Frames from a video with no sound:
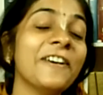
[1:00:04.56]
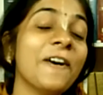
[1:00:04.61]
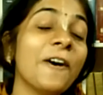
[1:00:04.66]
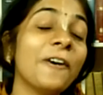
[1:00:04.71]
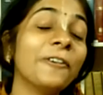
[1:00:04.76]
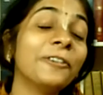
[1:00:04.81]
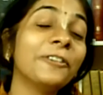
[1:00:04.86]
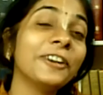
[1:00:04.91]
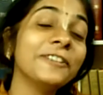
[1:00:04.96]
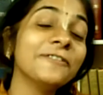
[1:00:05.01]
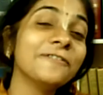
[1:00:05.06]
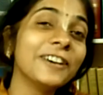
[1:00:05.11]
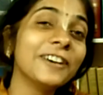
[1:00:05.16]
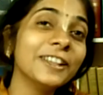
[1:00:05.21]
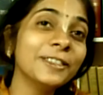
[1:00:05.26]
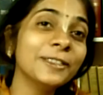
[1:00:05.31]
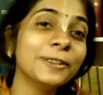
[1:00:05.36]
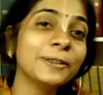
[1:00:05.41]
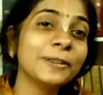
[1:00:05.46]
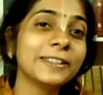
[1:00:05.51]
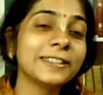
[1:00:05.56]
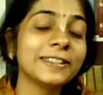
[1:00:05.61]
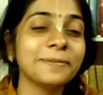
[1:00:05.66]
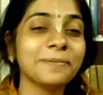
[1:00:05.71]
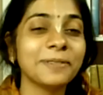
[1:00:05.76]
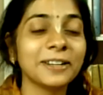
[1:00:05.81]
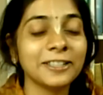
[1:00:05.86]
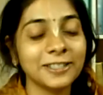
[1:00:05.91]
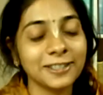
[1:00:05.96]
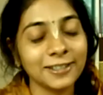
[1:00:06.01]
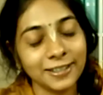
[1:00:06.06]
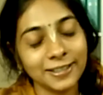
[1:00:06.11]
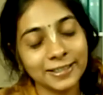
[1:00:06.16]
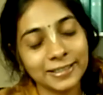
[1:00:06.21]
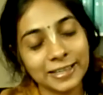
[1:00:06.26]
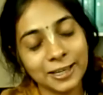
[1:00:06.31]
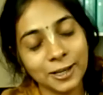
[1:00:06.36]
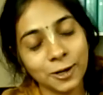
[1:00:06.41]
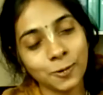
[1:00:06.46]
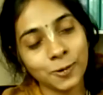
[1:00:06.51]
Offering one tulsi manjari
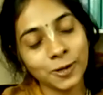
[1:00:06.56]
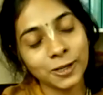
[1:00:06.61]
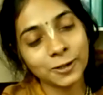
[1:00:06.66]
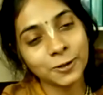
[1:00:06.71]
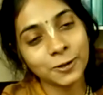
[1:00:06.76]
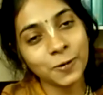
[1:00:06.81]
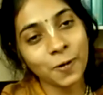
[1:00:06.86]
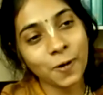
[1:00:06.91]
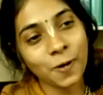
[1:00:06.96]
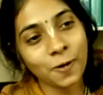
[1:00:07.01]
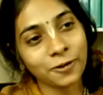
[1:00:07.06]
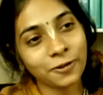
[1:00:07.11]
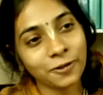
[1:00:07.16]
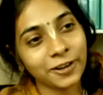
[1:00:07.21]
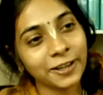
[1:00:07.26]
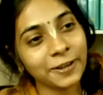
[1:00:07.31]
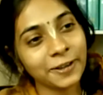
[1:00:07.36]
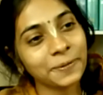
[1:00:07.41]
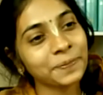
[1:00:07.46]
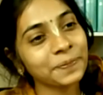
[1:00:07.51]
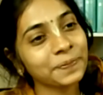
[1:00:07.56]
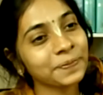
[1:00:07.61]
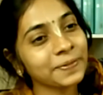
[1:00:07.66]
is equal to offering